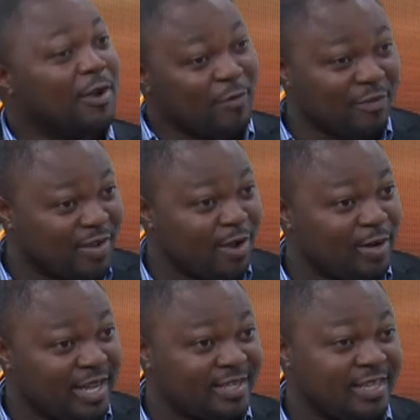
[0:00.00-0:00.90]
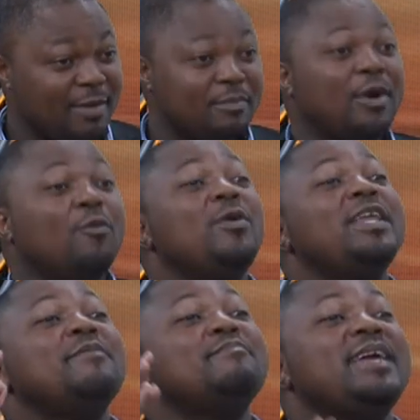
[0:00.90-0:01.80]
we violate them, we
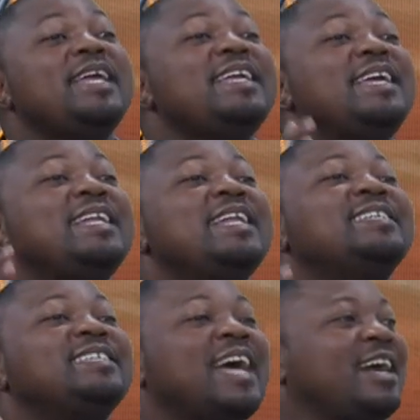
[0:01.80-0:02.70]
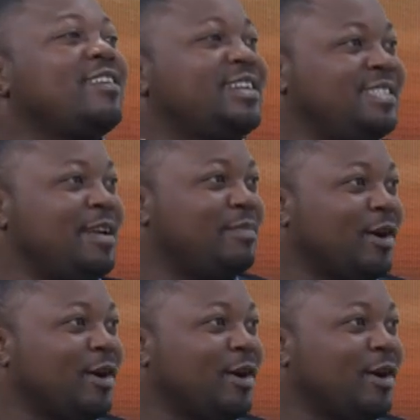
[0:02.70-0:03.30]
remain in a sacred chamber